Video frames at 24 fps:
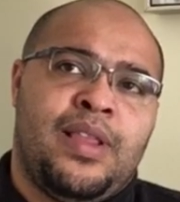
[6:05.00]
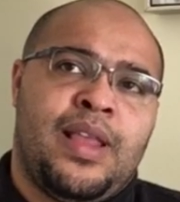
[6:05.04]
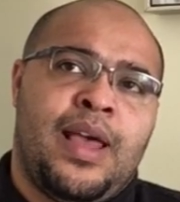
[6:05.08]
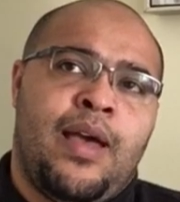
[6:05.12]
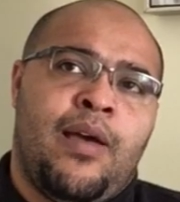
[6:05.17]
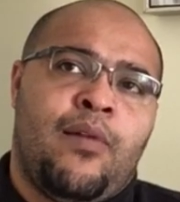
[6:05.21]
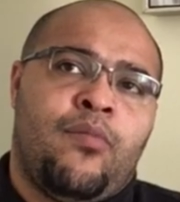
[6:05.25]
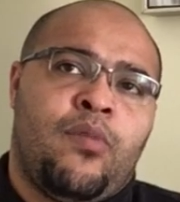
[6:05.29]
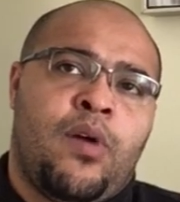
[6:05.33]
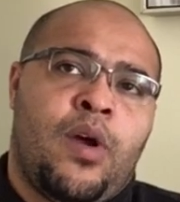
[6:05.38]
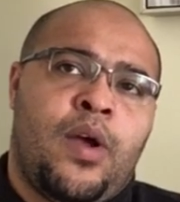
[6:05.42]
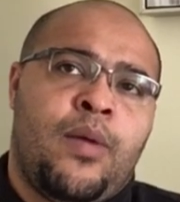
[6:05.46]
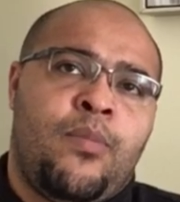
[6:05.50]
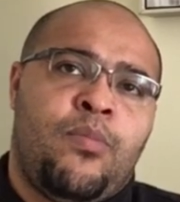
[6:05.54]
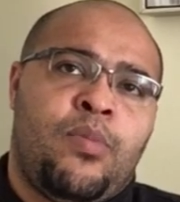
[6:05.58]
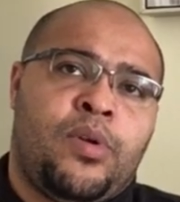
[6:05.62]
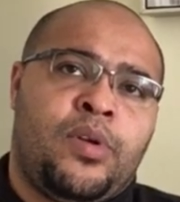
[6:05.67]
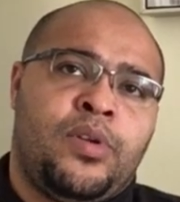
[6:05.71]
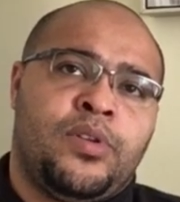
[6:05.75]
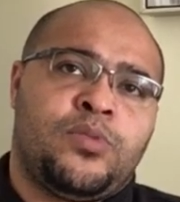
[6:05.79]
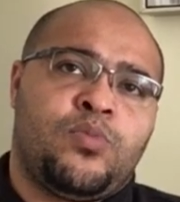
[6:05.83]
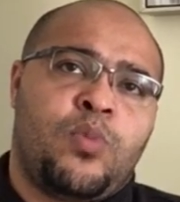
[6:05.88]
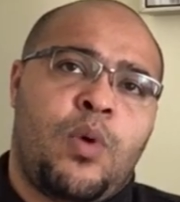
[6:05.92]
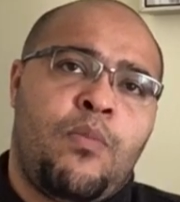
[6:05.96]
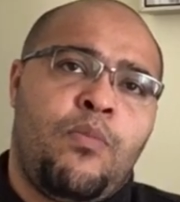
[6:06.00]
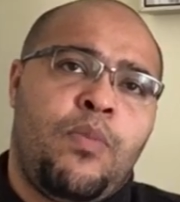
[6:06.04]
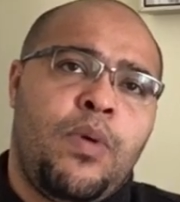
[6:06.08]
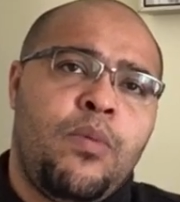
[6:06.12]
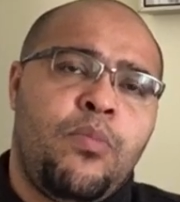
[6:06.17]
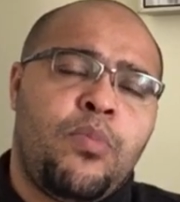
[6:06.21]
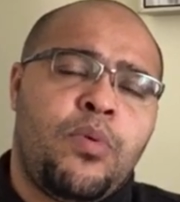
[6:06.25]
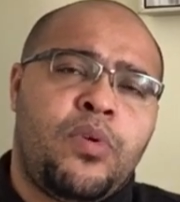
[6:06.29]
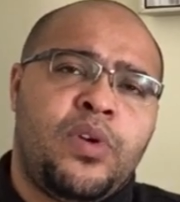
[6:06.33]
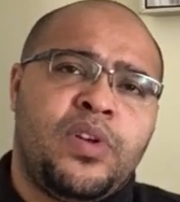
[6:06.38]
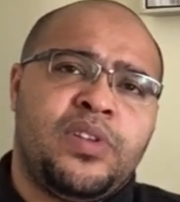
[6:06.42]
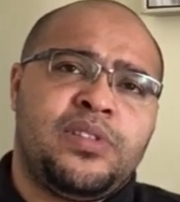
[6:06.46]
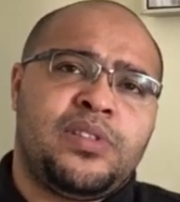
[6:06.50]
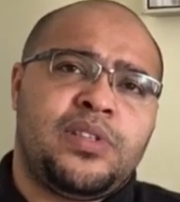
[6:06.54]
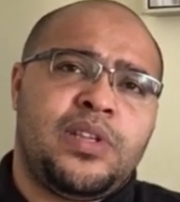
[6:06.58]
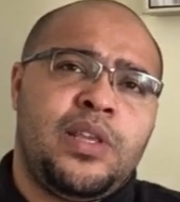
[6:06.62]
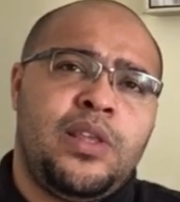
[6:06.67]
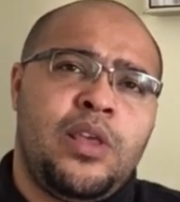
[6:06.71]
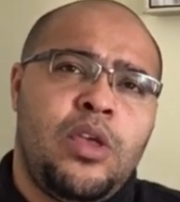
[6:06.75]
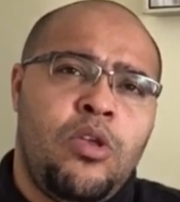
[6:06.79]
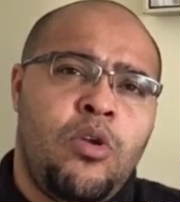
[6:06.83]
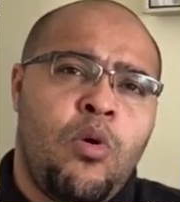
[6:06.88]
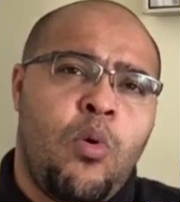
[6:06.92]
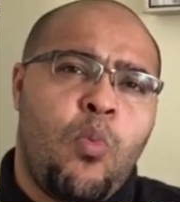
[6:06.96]
there, right? Because when people can see
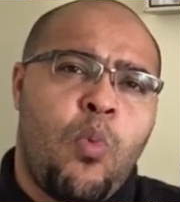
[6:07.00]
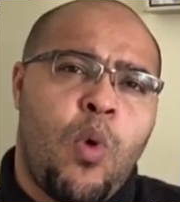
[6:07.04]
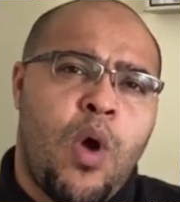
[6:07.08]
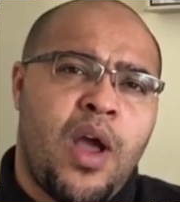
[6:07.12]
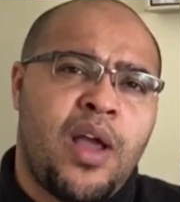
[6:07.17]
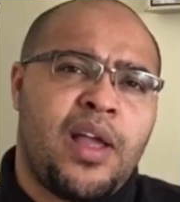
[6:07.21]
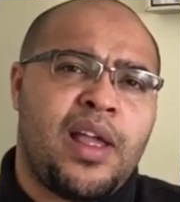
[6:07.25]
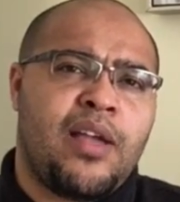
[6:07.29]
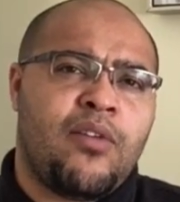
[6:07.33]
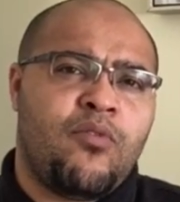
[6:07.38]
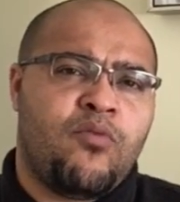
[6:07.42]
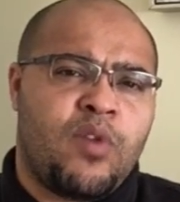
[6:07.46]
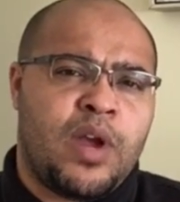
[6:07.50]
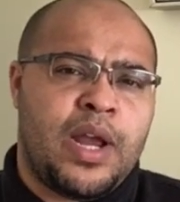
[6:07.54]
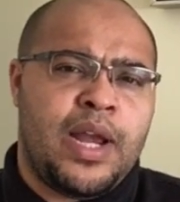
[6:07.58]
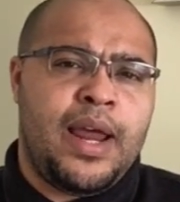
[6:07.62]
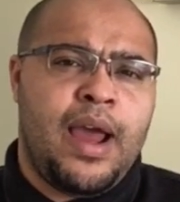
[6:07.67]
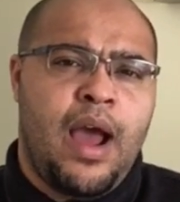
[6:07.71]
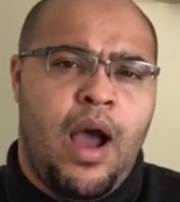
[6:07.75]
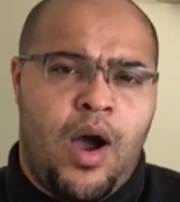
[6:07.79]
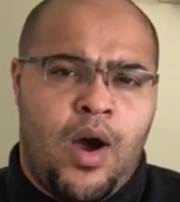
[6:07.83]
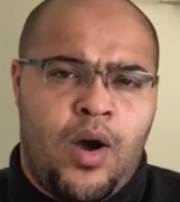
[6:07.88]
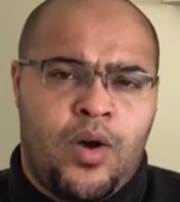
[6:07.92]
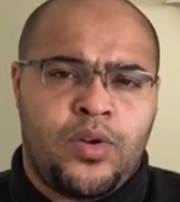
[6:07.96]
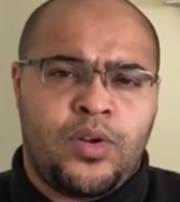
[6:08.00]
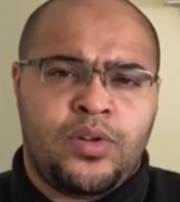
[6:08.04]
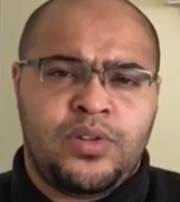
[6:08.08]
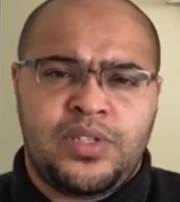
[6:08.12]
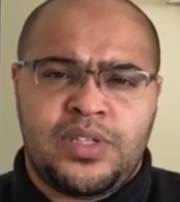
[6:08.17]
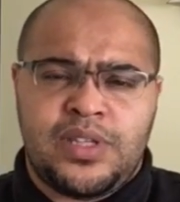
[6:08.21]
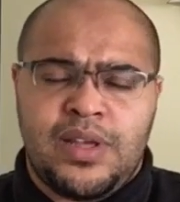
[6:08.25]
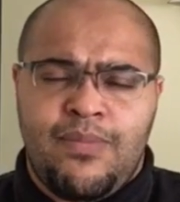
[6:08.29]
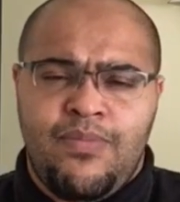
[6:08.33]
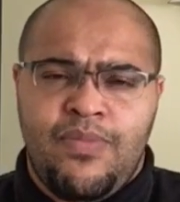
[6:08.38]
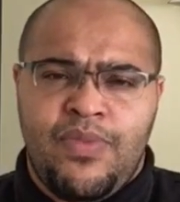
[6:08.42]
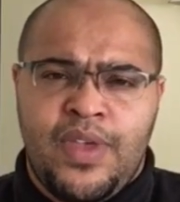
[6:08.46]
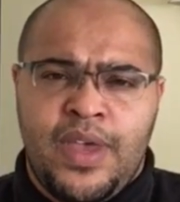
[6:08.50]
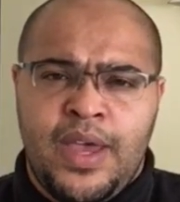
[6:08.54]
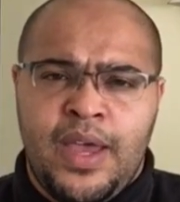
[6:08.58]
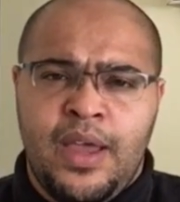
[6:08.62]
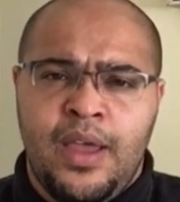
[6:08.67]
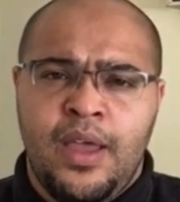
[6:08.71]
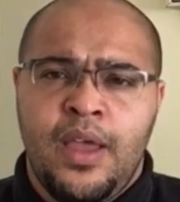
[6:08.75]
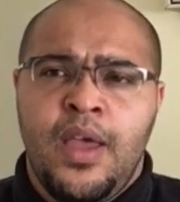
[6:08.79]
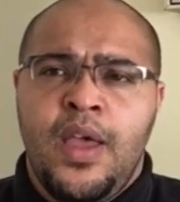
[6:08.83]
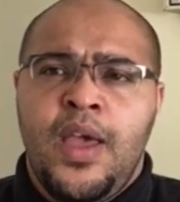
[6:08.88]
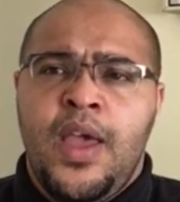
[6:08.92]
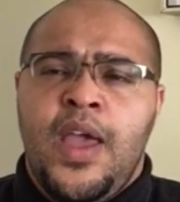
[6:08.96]
that you're working really hard on something,